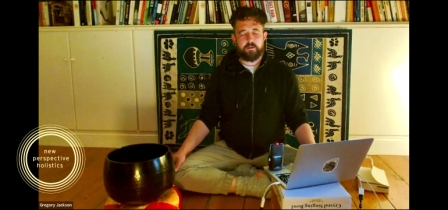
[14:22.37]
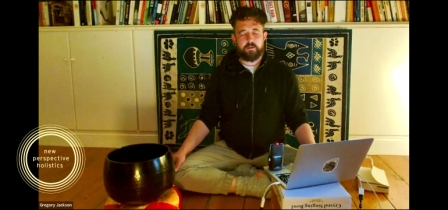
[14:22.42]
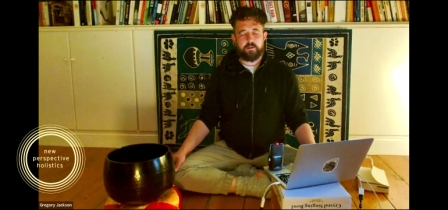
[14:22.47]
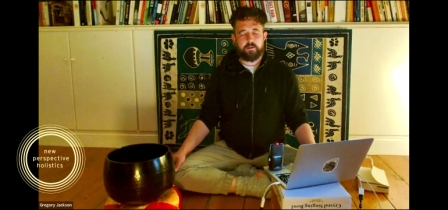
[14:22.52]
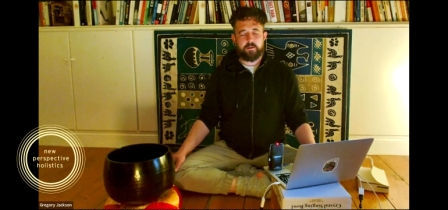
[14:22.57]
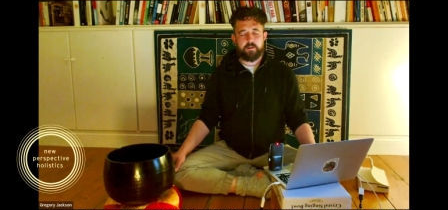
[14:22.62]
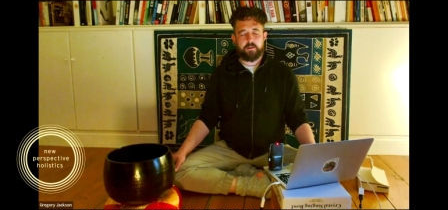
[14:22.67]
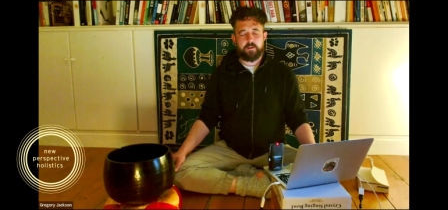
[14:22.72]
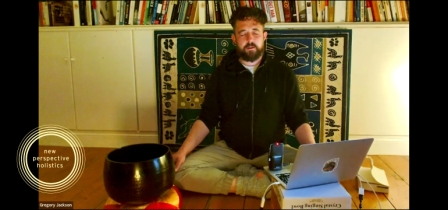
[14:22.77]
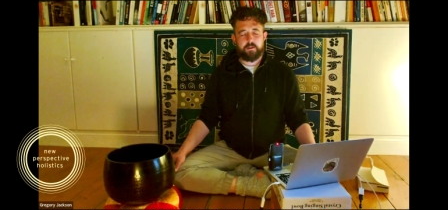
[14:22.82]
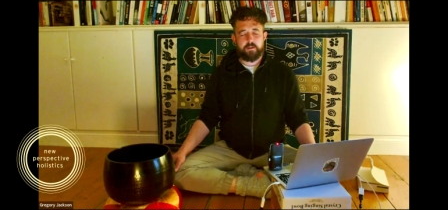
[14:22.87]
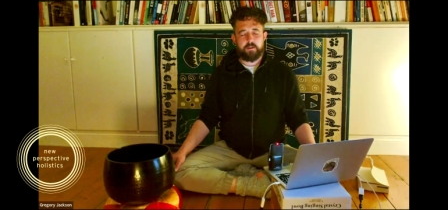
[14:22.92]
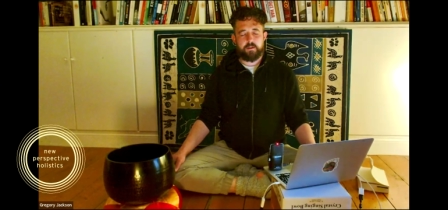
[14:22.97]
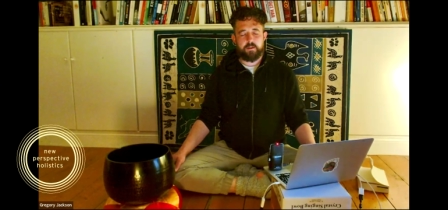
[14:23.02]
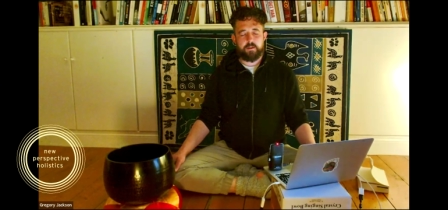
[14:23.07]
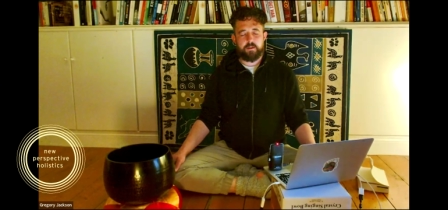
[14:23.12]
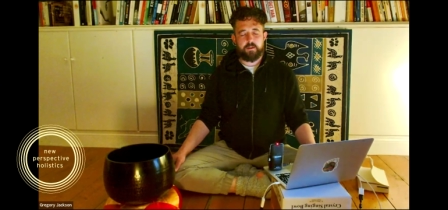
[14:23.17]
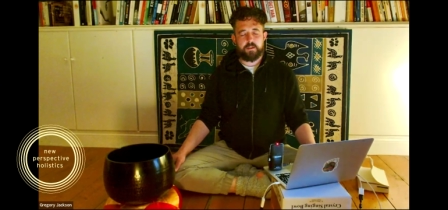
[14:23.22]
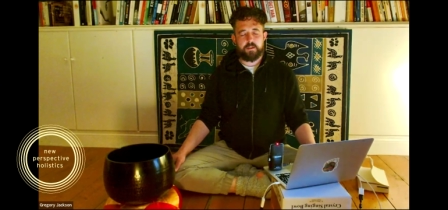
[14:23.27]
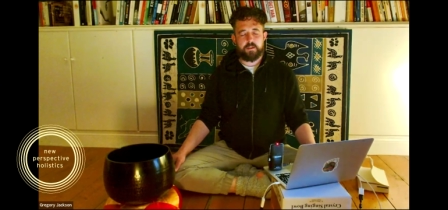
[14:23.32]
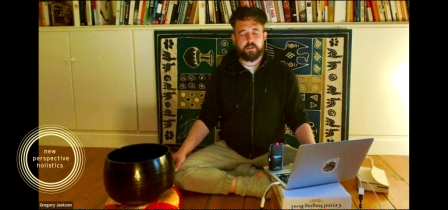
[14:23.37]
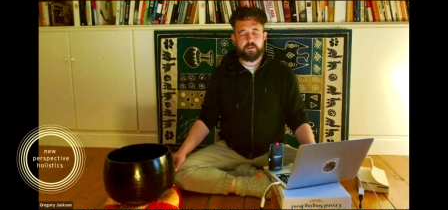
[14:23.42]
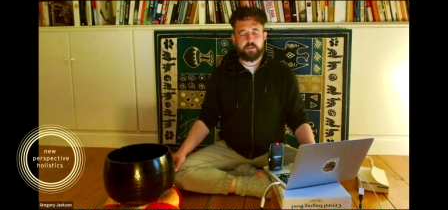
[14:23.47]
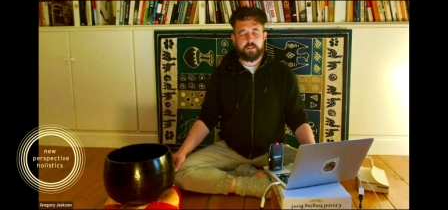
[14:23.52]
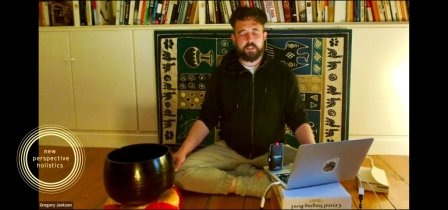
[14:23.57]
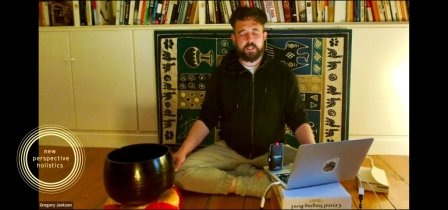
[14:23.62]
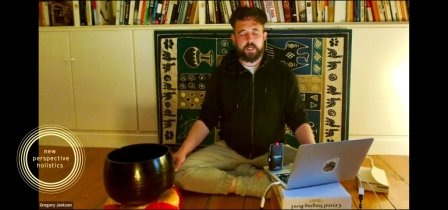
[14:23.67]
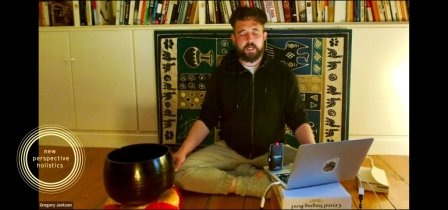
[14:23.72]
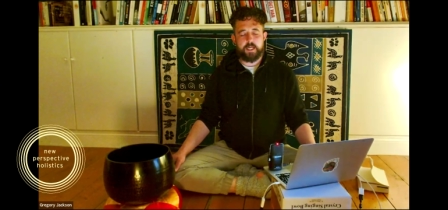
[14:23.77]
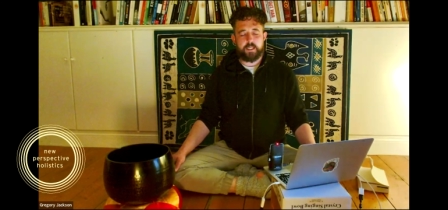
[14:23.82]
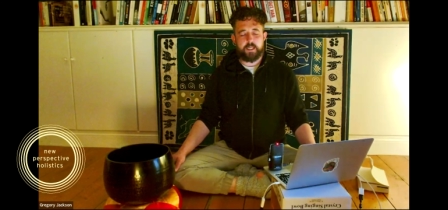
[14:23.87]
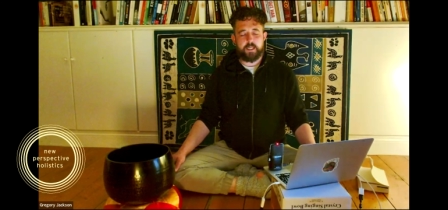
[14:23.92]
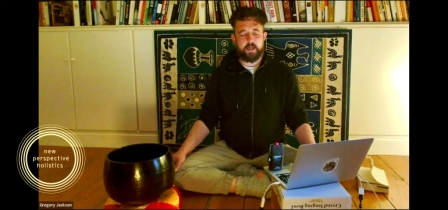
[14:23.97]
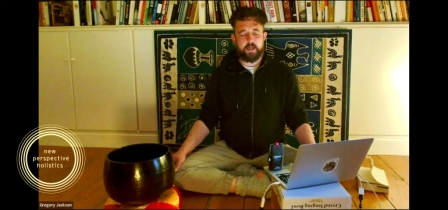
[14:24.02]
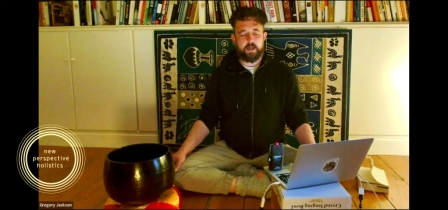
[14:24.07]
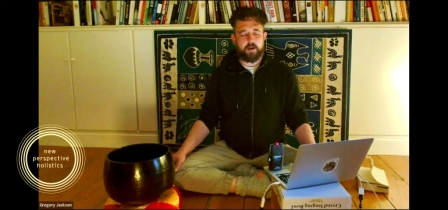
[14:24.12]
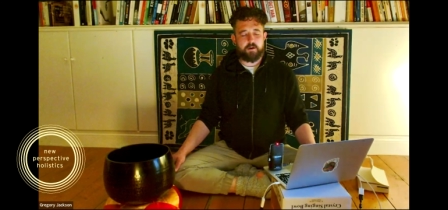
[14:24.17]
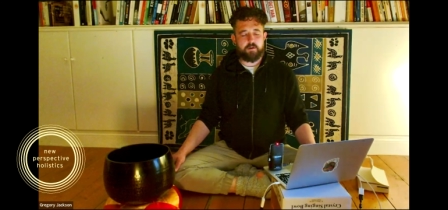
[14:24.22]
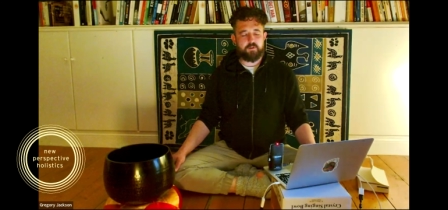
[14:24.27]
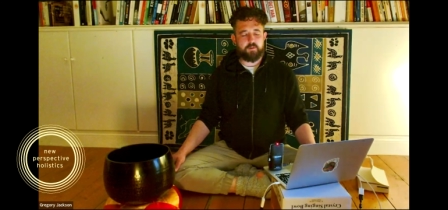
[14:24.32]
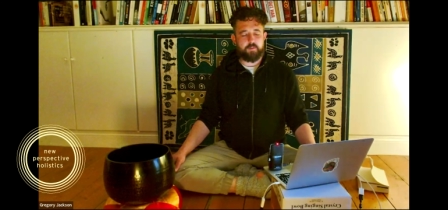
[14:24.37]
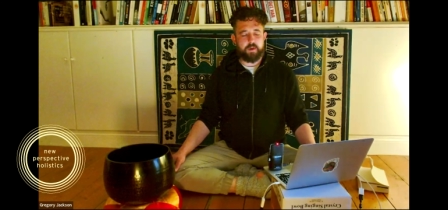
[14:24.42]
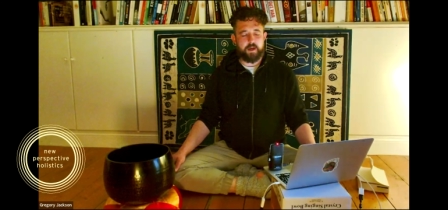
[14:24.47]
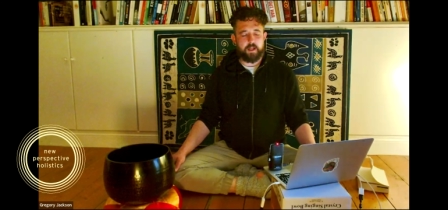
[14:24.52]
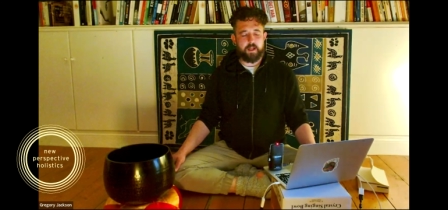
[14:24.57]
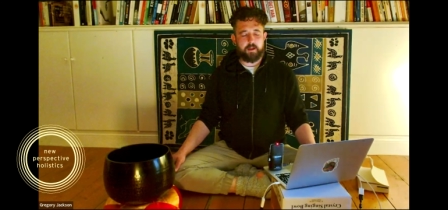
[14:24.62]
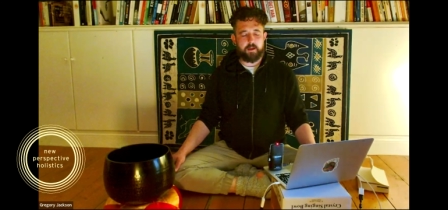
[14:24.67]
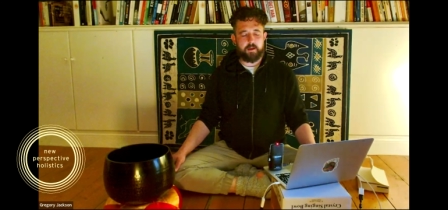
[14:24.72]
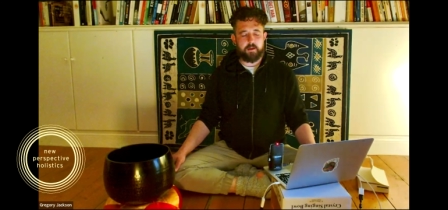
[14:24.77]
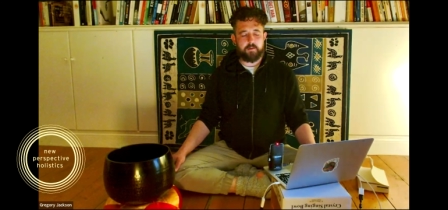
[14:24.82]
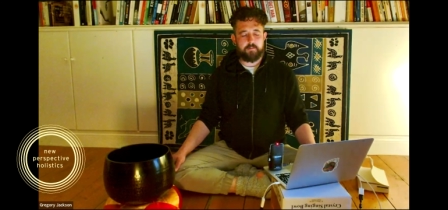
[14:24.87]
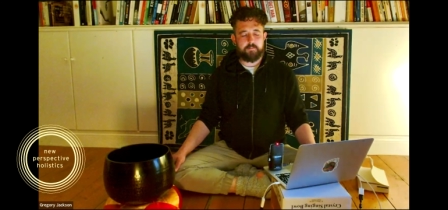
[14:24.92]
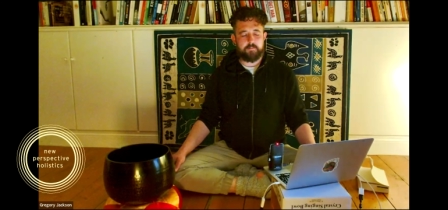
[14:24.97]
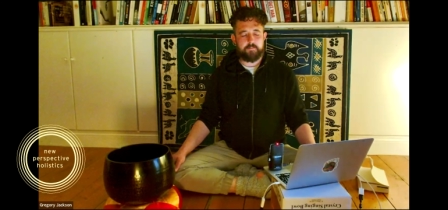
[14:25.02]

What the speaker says: And it's good to take care of the belly,